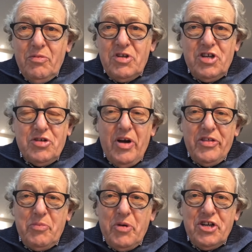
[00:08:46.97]
which is what
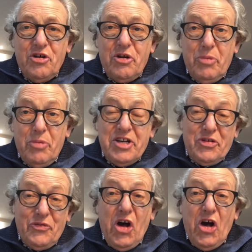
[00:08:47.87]
they've been doing by
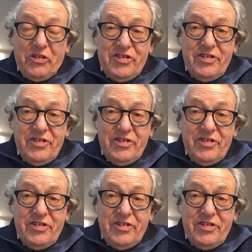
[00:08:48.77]
default.